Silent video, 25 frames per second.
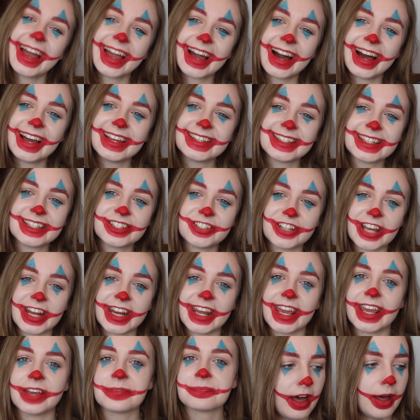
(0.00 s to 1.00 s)
Hi guys, it's
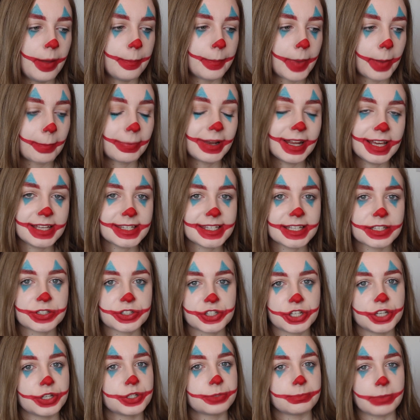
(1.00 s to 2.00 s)
Jenny. Please
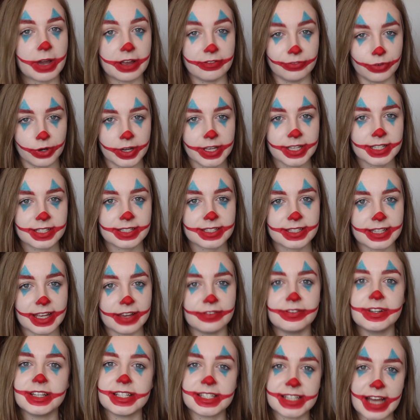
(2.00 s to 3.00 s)
excuse my voice
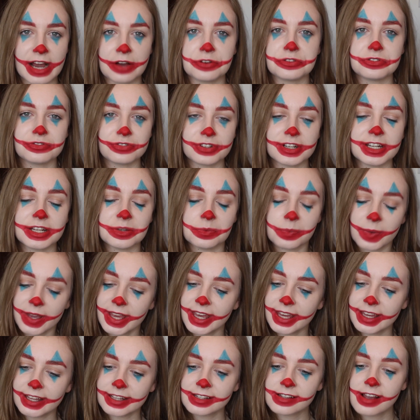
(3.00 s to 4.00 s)
if it sounds really
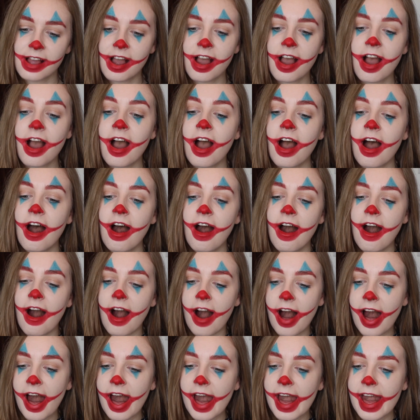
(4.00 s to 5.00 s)
weird.
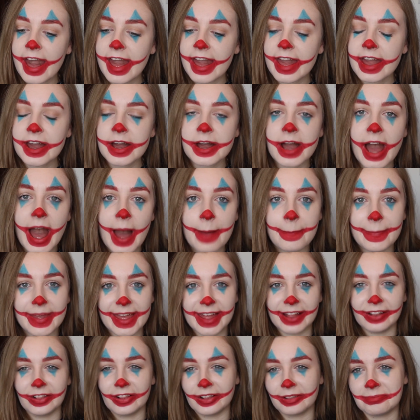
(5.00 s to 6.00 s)
I am
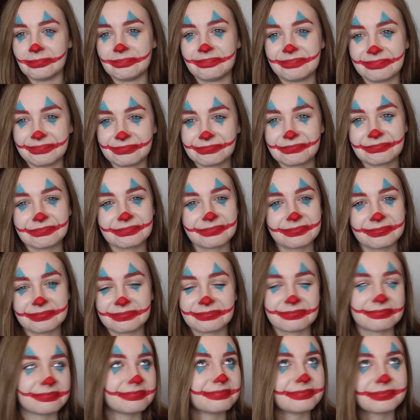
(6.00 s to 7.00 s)
ill,
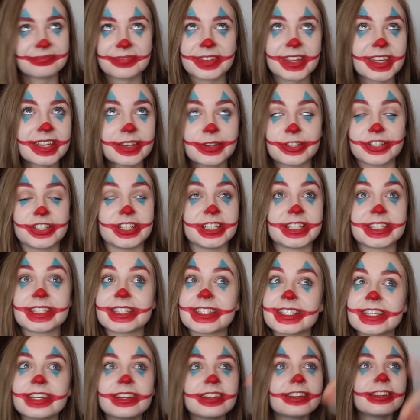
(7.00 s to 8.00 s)
which
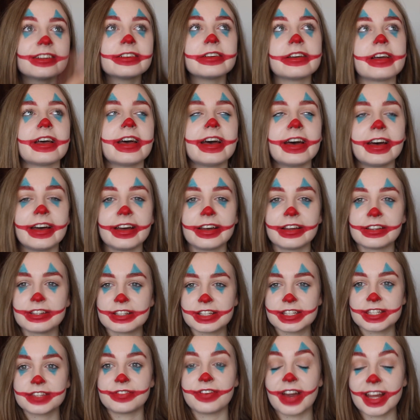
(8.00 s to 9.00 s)
is
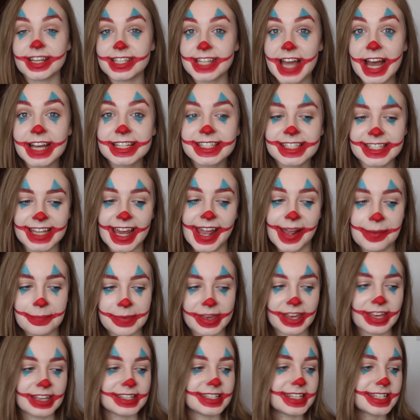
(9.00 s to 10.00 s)
just fantastic
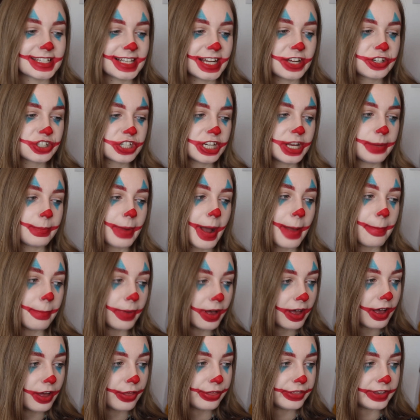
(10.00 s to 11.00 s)
because it's literally my
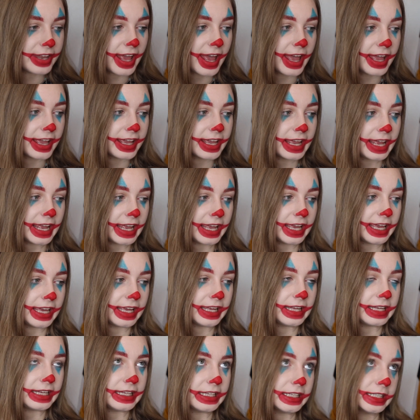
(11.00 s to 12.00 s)
birthday
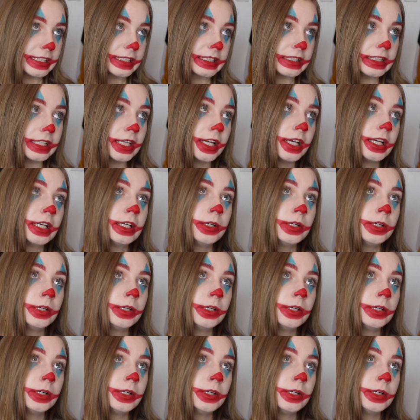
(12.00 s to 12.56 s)
in